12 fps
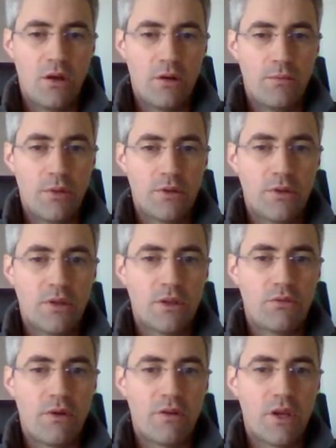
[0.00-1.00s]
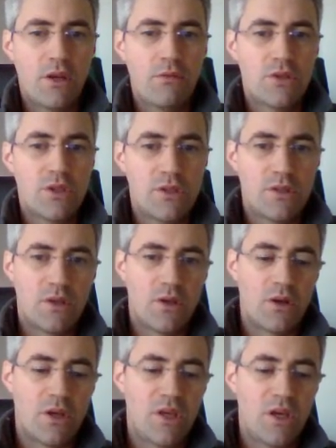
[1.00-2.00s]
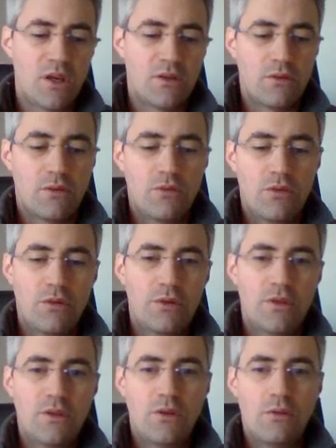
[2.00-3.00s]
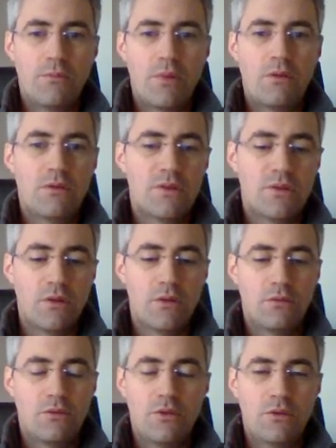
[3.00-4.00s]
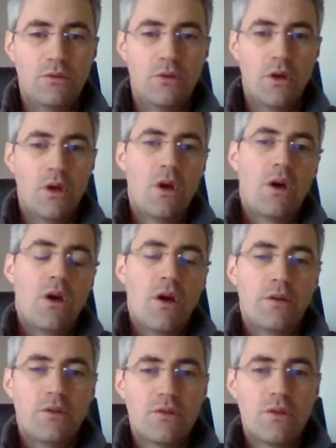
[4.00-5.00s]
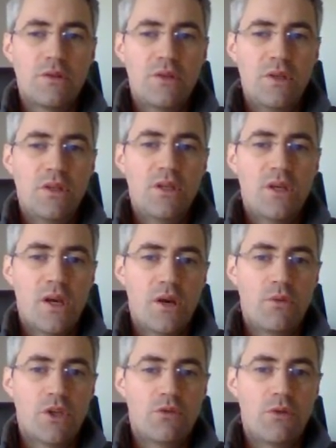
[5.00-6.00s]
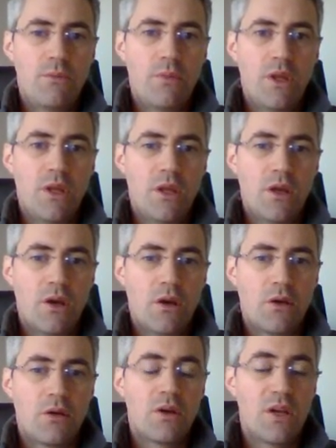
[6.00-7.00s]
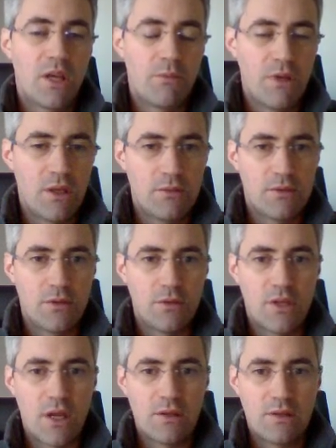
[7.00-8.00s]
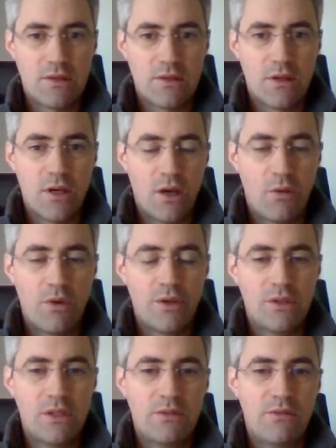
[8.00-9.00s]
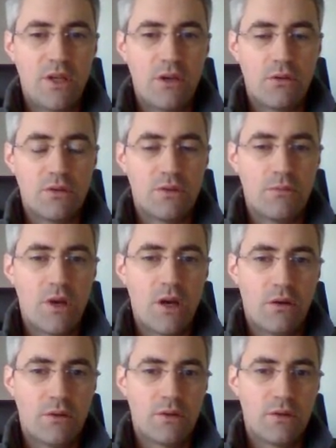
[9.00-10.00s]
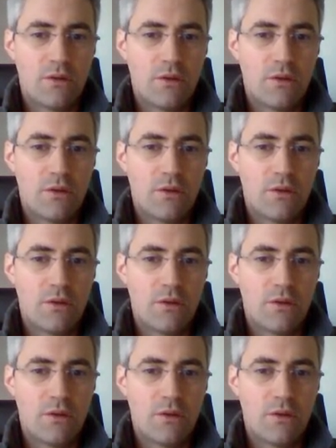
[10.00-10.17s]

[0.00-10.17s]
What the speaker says: button that we have here, which is get a quote in comparison to another CTA, which will be click me. So that's what this video is about